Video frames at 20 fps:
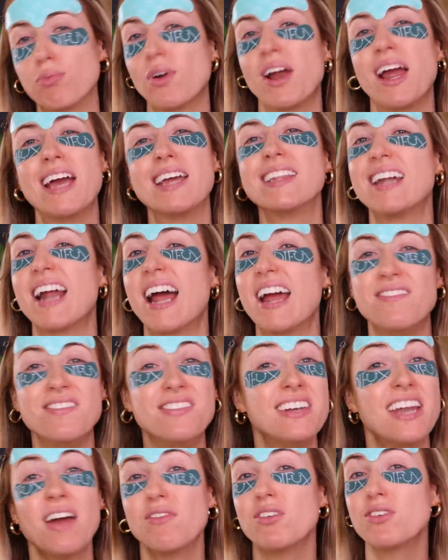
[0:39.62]
brand that I've
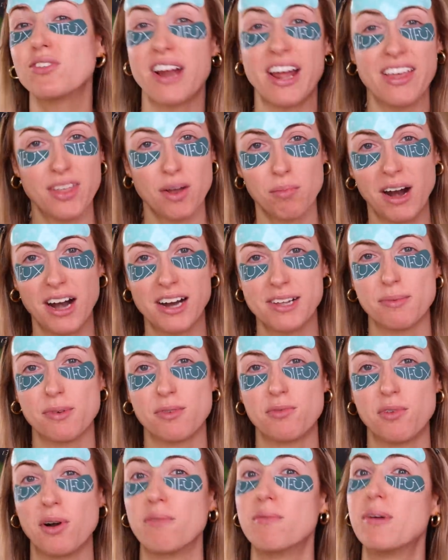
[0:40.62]
never tried their products
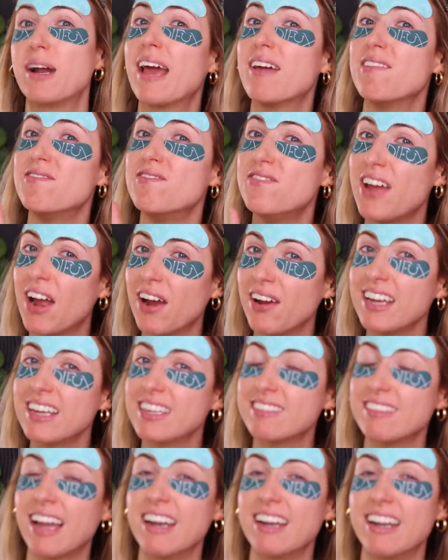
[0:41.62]
before, but I'm very
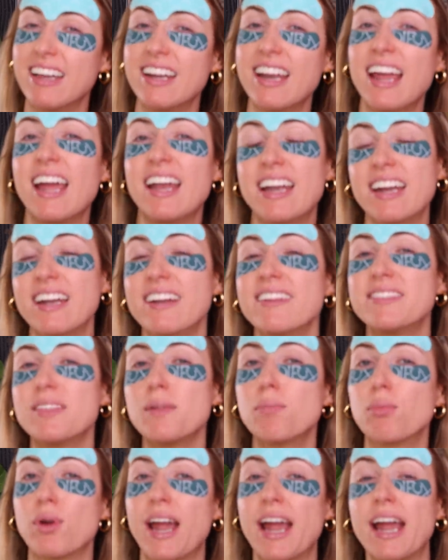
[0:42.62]
excited, and it is
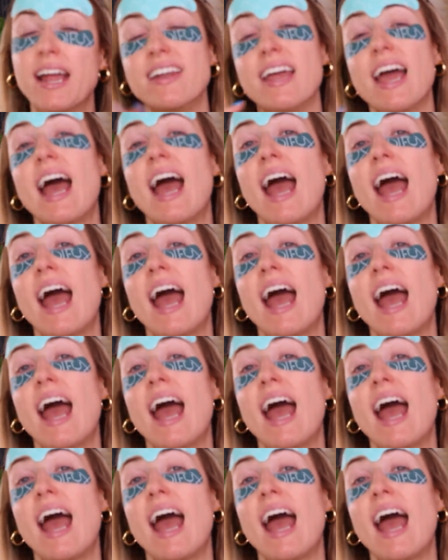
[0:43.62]
the brand